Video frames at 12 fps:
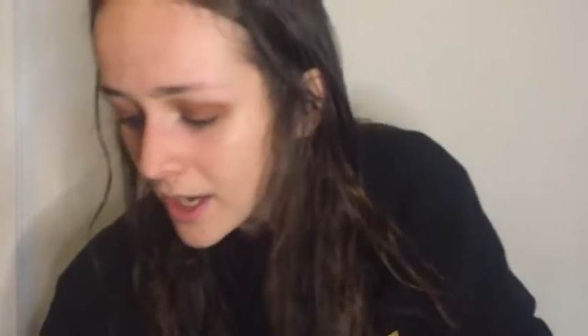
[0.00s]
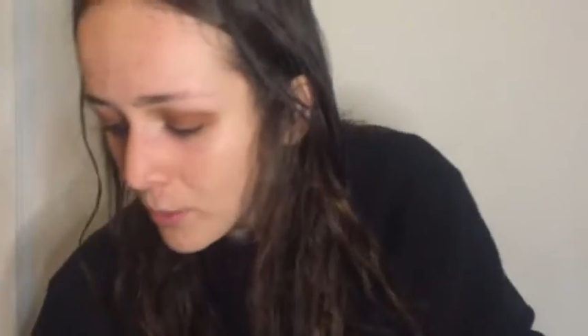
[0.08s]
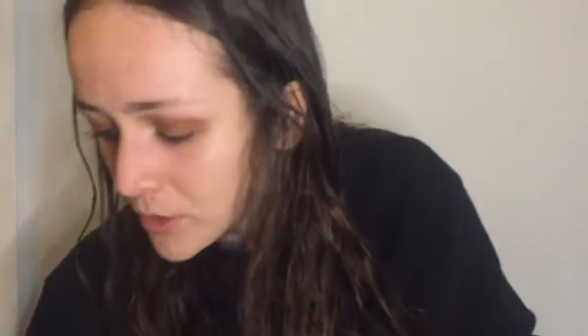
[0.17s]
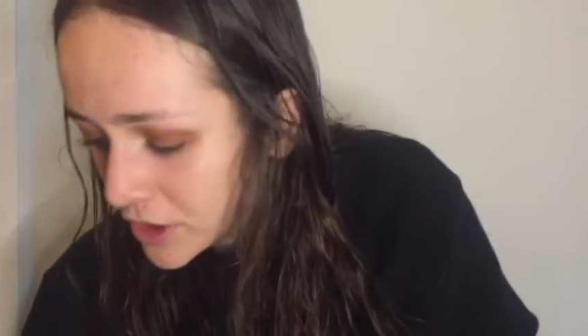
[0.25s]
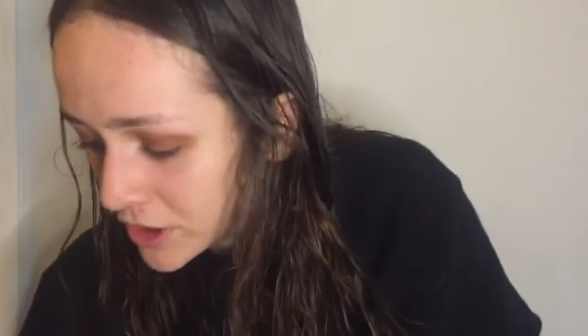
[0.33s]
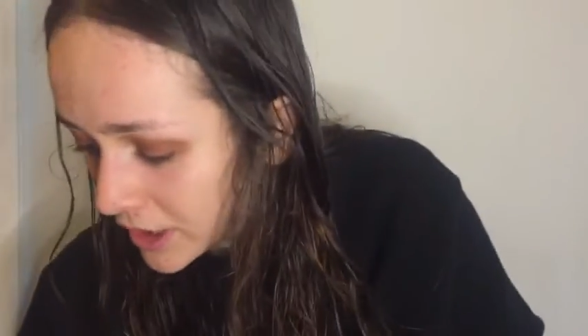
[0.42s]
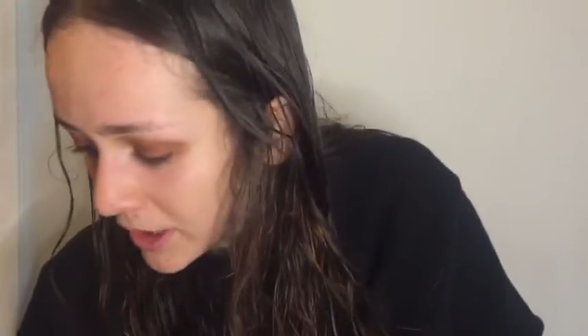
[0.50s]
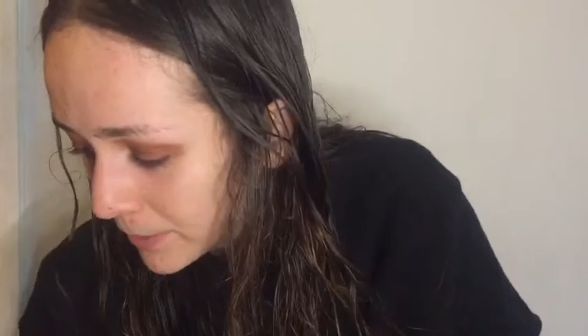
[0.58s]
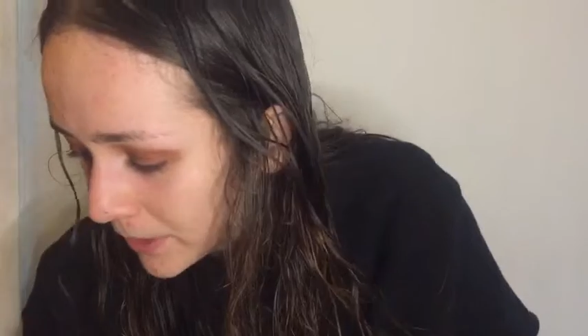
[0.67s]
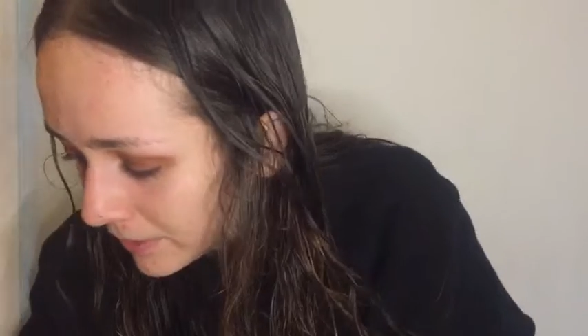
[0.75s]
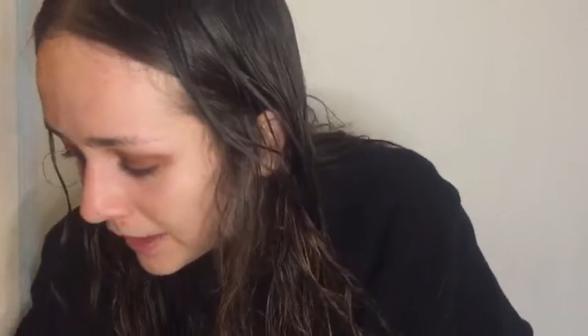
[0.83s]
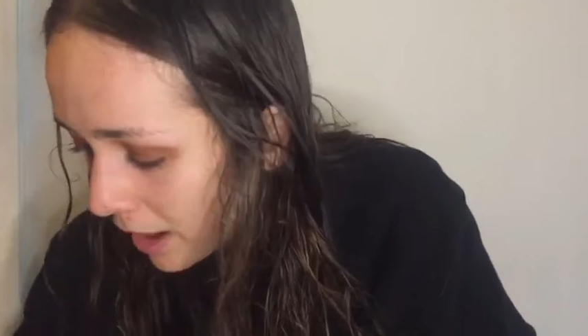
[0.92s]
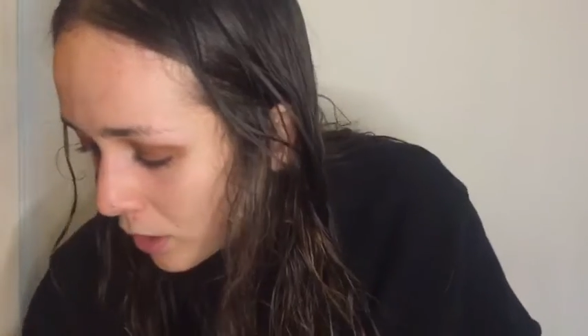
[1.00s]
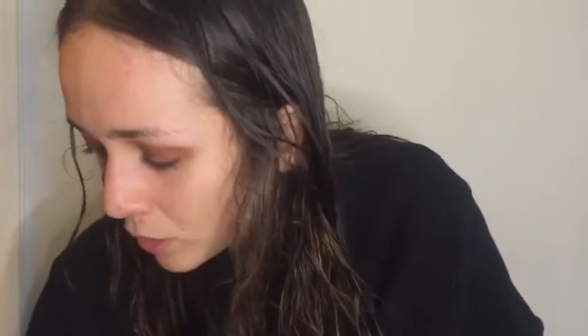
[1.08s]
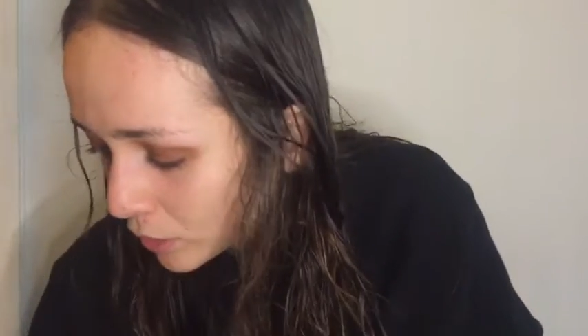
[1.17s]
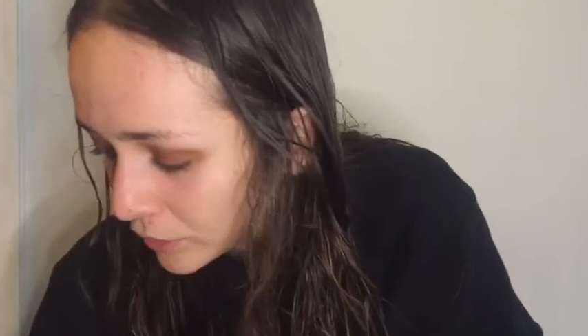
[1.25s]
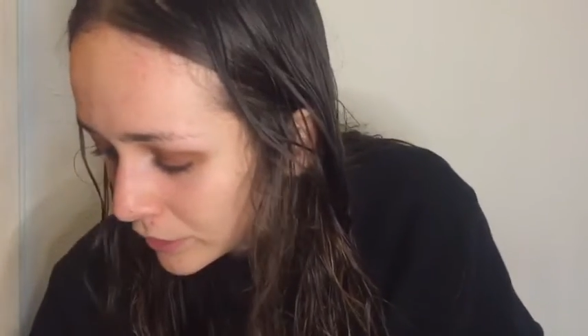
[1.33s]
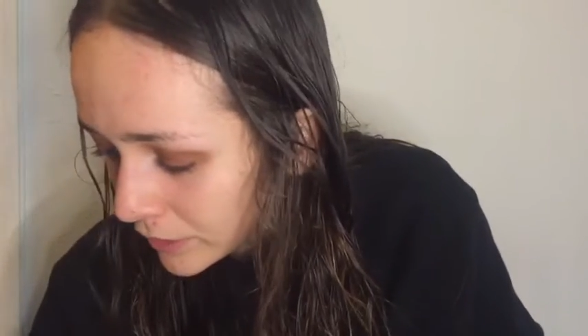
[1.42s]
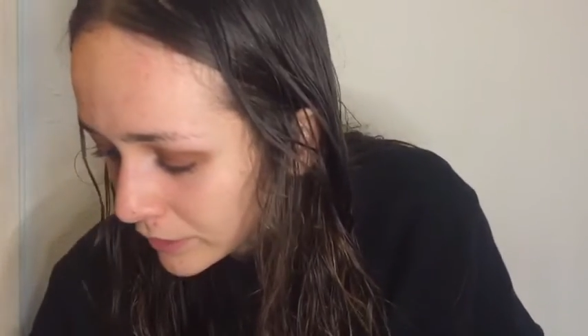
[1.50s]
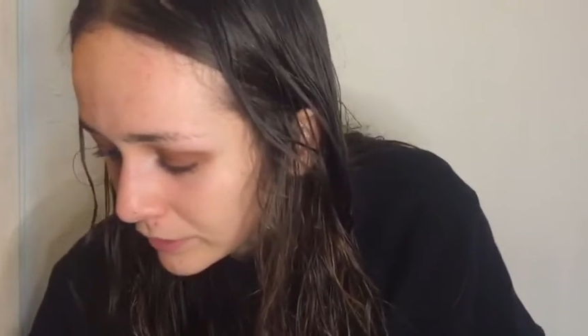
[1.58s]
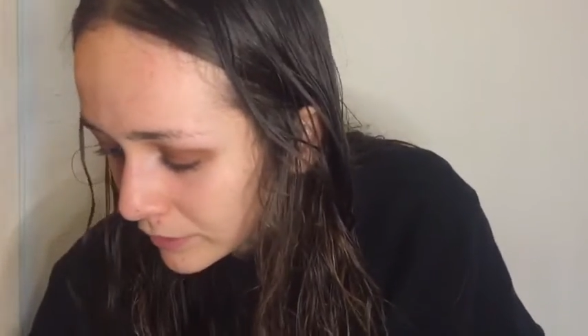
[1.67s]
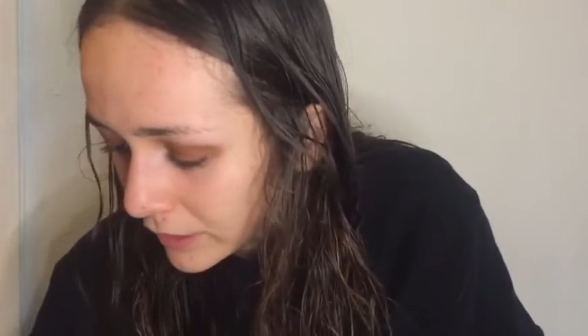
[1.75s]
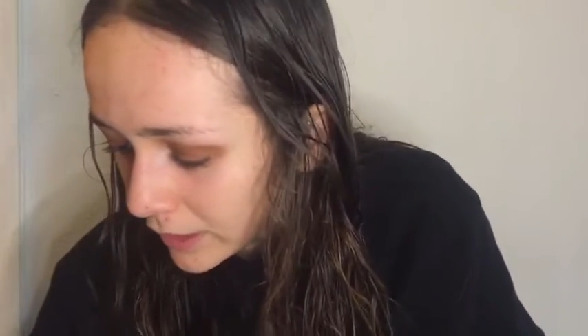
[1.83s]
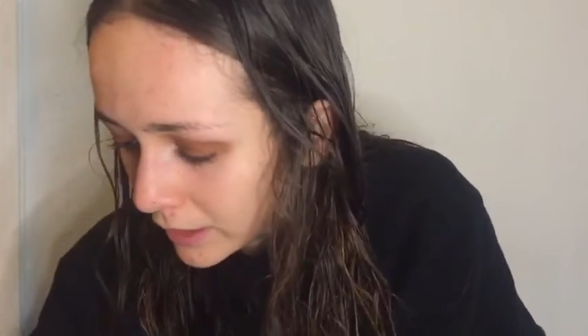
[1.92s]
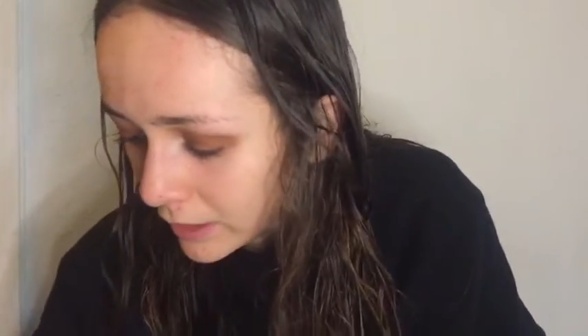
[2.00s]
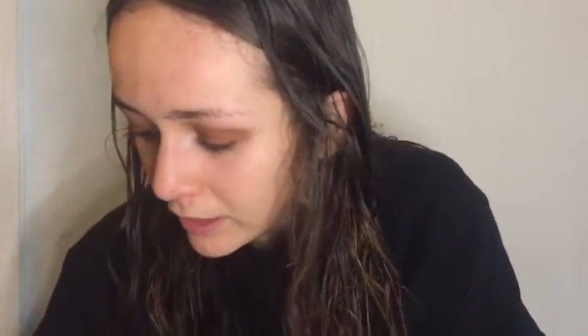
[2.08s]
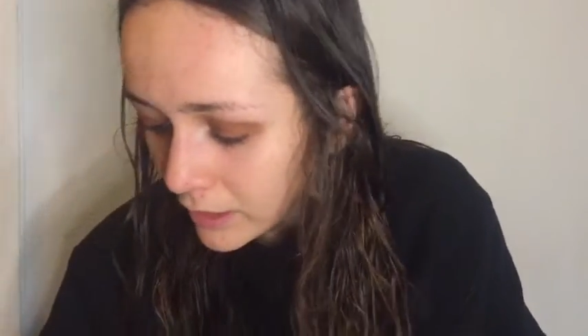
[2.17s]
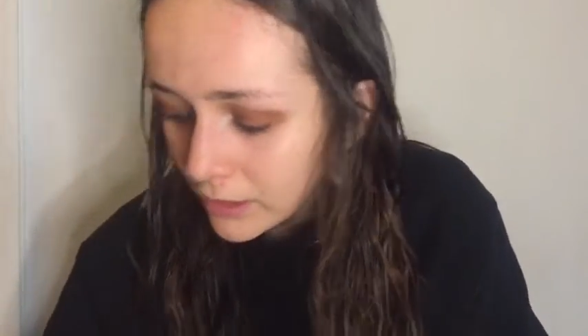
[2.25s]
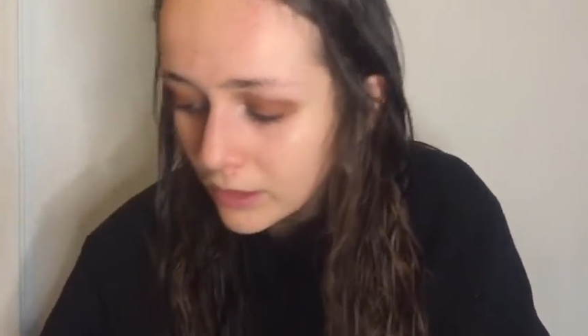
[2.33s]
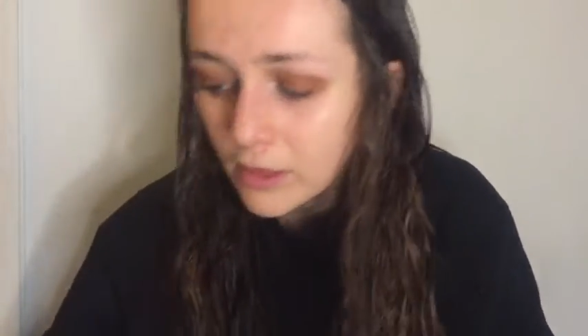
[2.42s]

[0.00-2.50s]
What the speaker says: And we're just going to put that on the